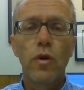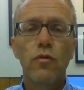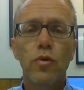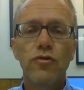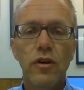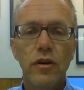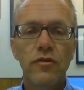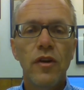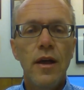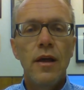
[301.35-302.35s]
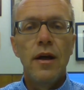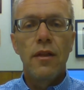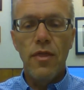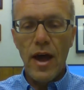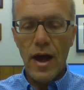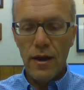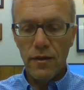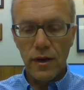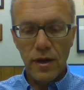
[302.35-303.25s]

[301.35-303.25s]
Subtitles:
one of which is that the